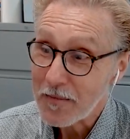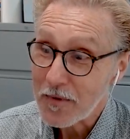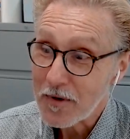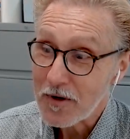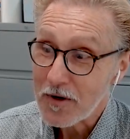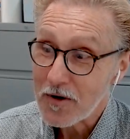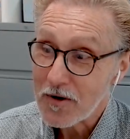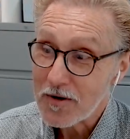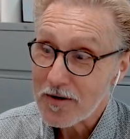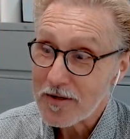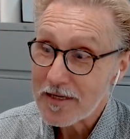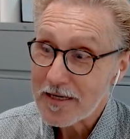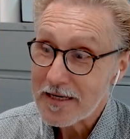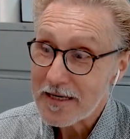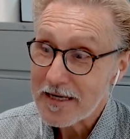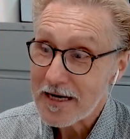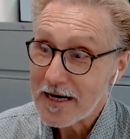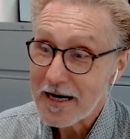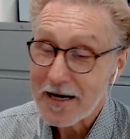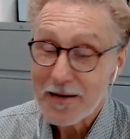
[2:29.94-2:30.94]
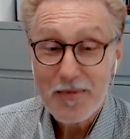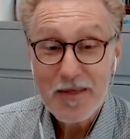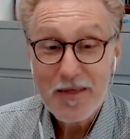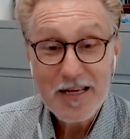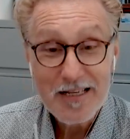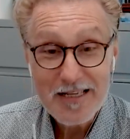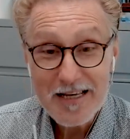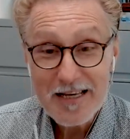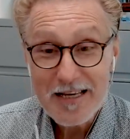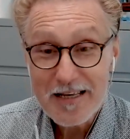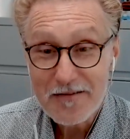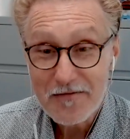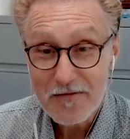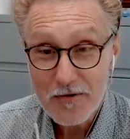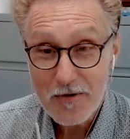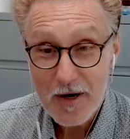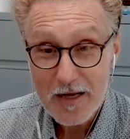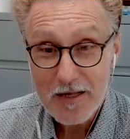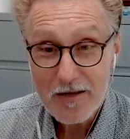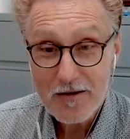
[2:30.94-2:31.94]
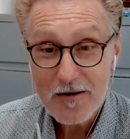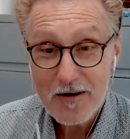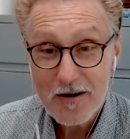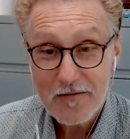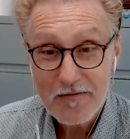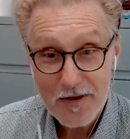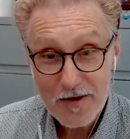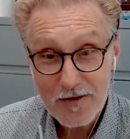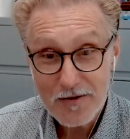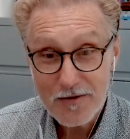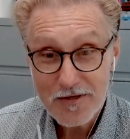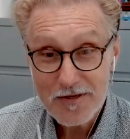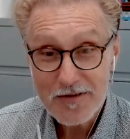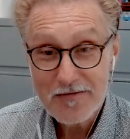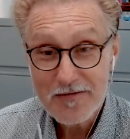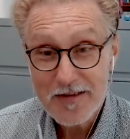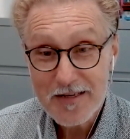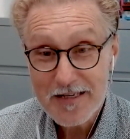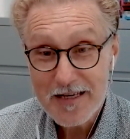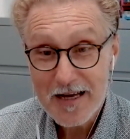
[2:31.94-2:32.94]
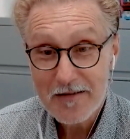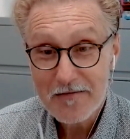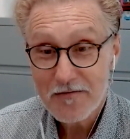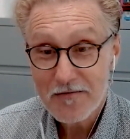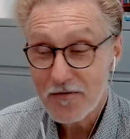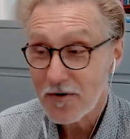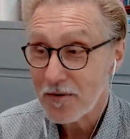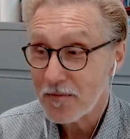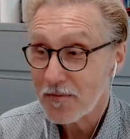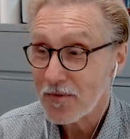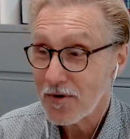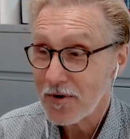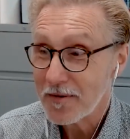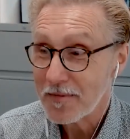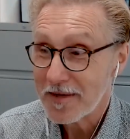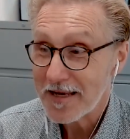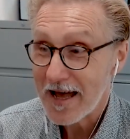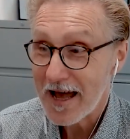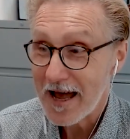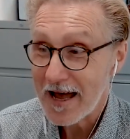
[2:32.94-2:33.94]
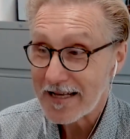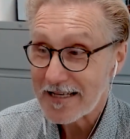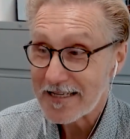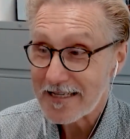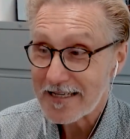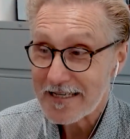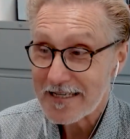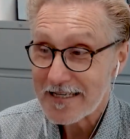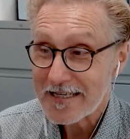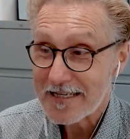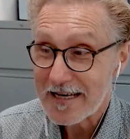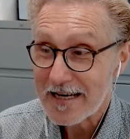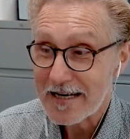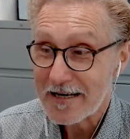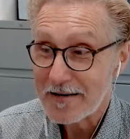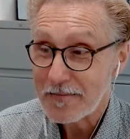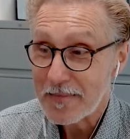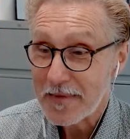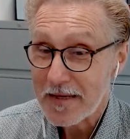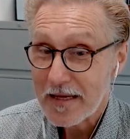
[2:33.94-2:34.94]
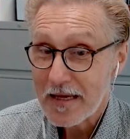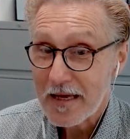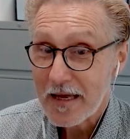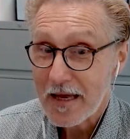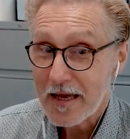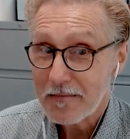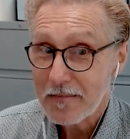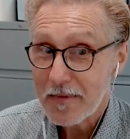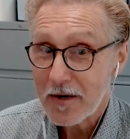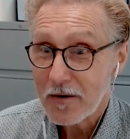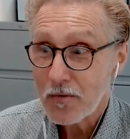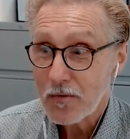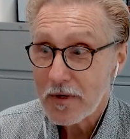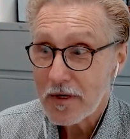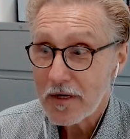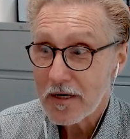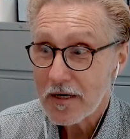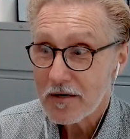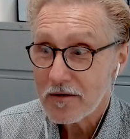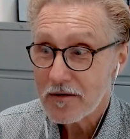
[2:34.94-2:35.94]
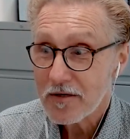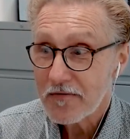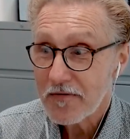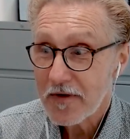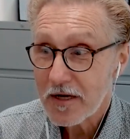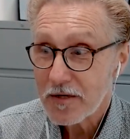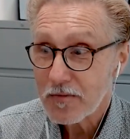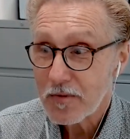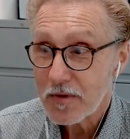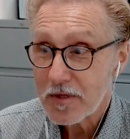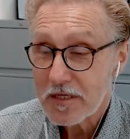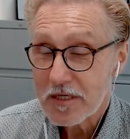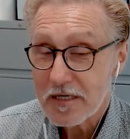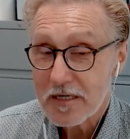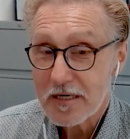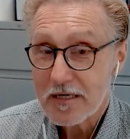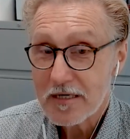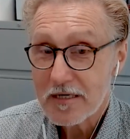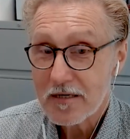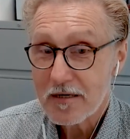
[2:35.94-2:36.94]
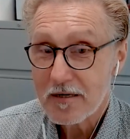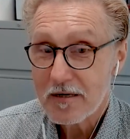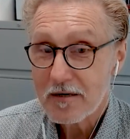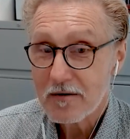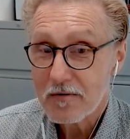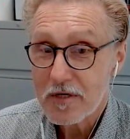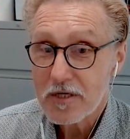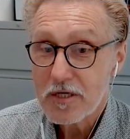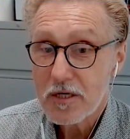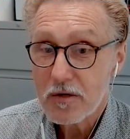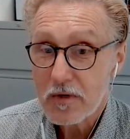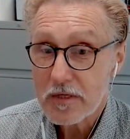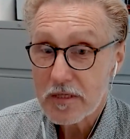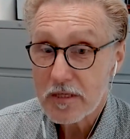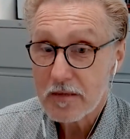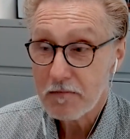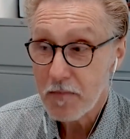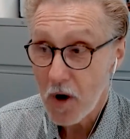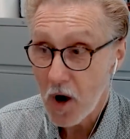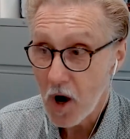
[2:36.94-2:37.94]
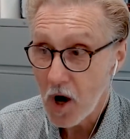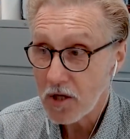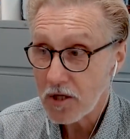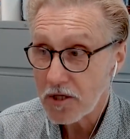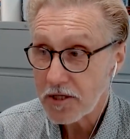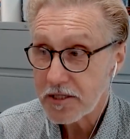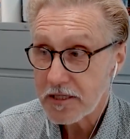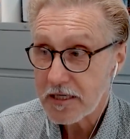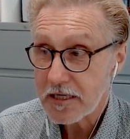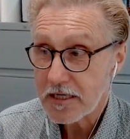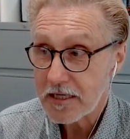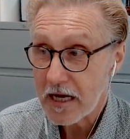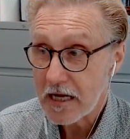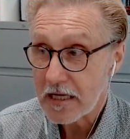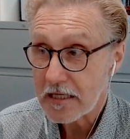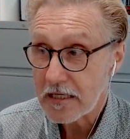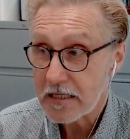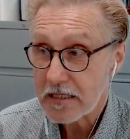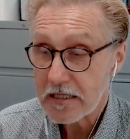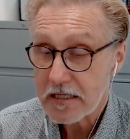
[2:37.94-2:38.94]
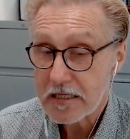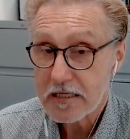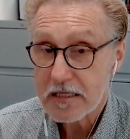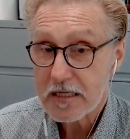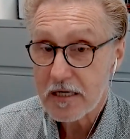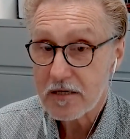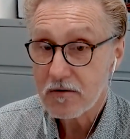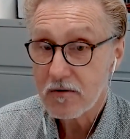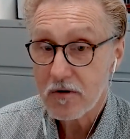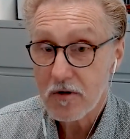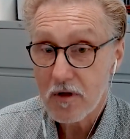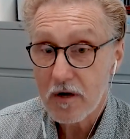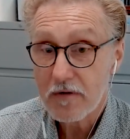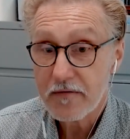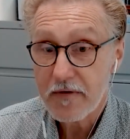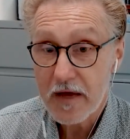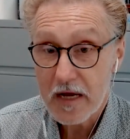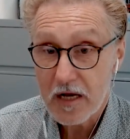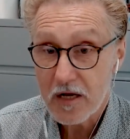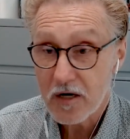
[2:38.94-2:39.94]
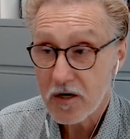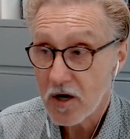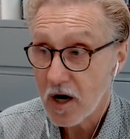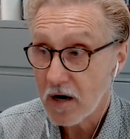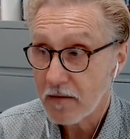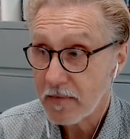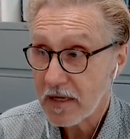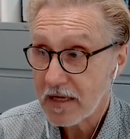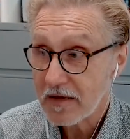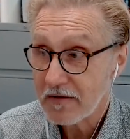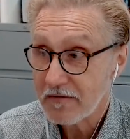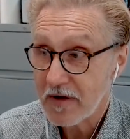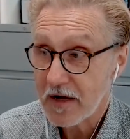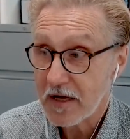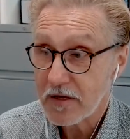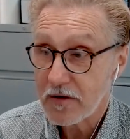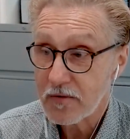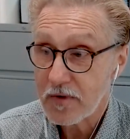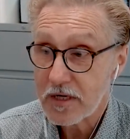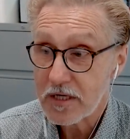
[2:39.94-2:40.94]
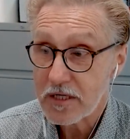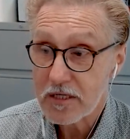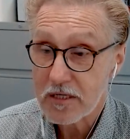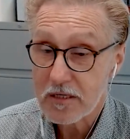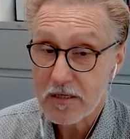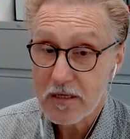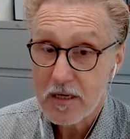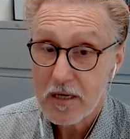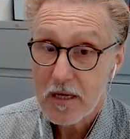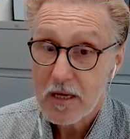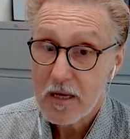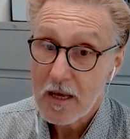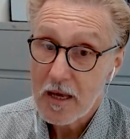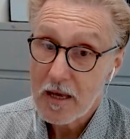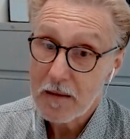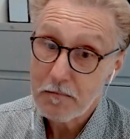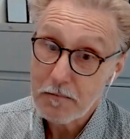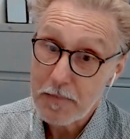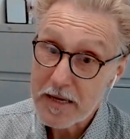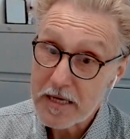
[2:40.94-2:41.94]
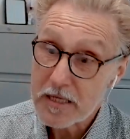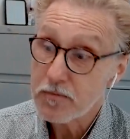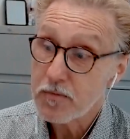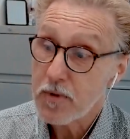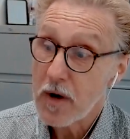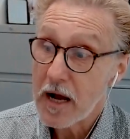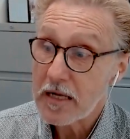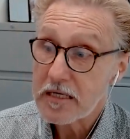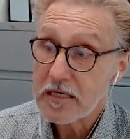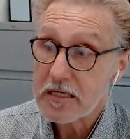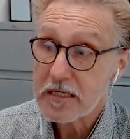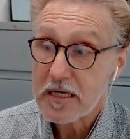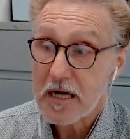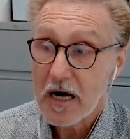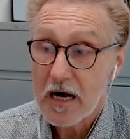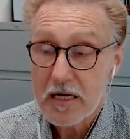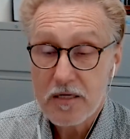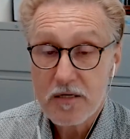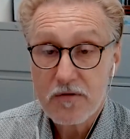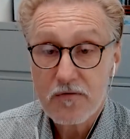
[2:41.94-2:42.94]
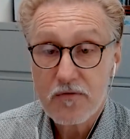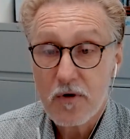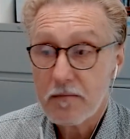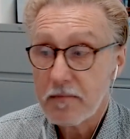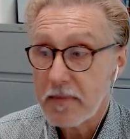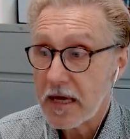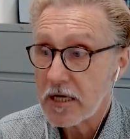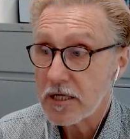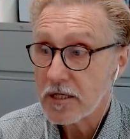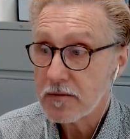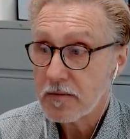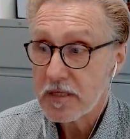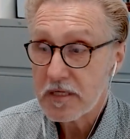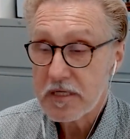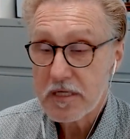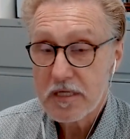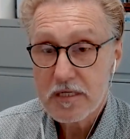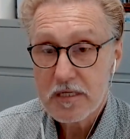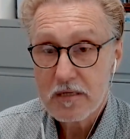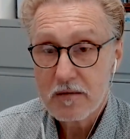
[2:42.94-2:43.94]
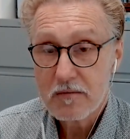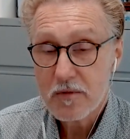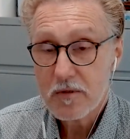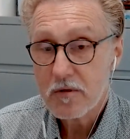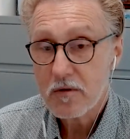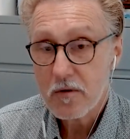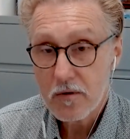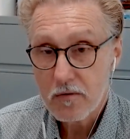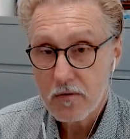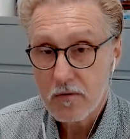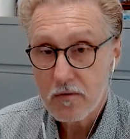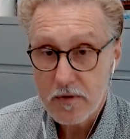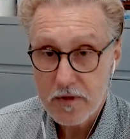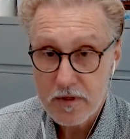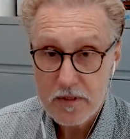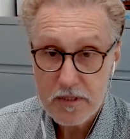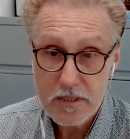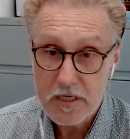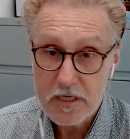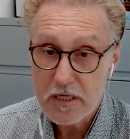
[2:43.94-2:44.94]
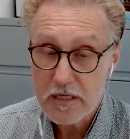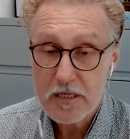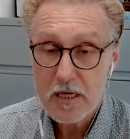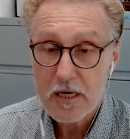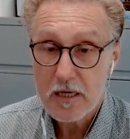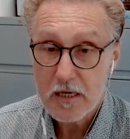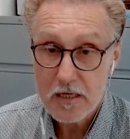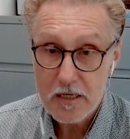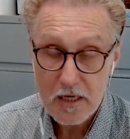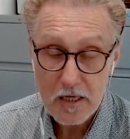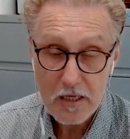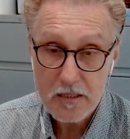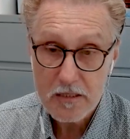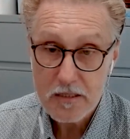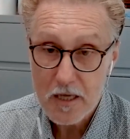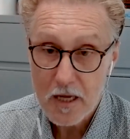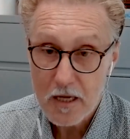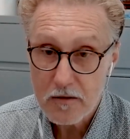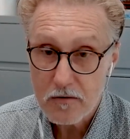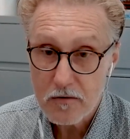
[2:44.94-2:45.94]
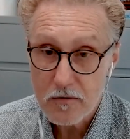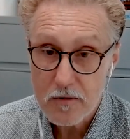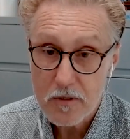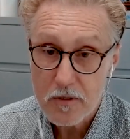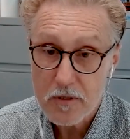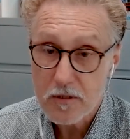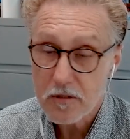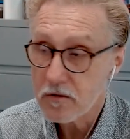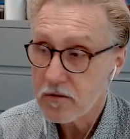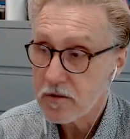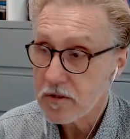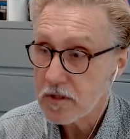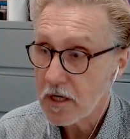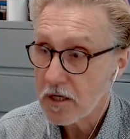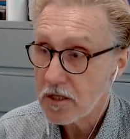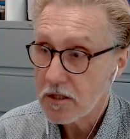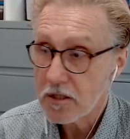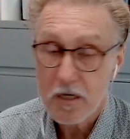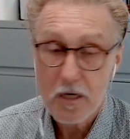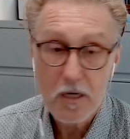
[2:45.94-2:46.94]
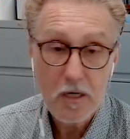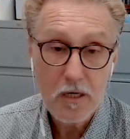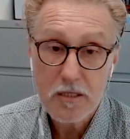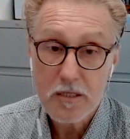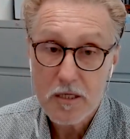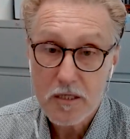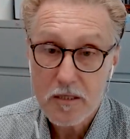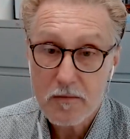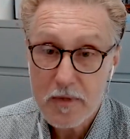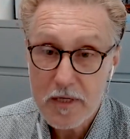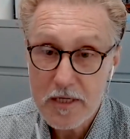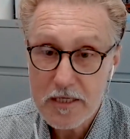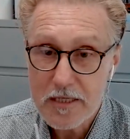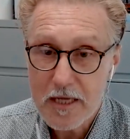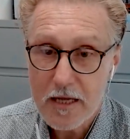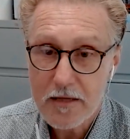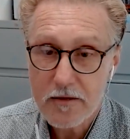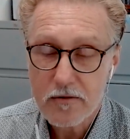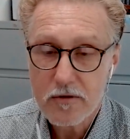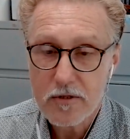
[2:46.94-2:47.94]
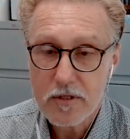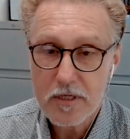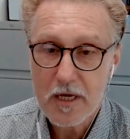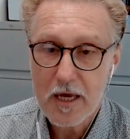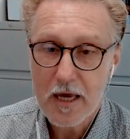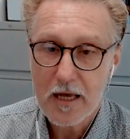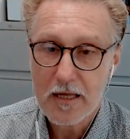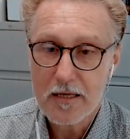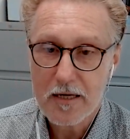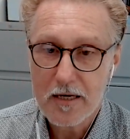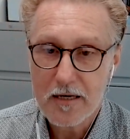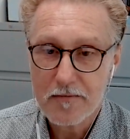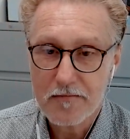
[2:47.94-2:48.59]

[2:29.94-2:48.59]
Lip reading: Currently, I'm the executive director of Inclusive Design for Employment Access. And my wheelhouse of expertise originally was in policy analysis. I do a lot of economic evaluation and best practice guidance for management systems, through CSA, Canadian Standards Association, and Accessibility Standards Canada.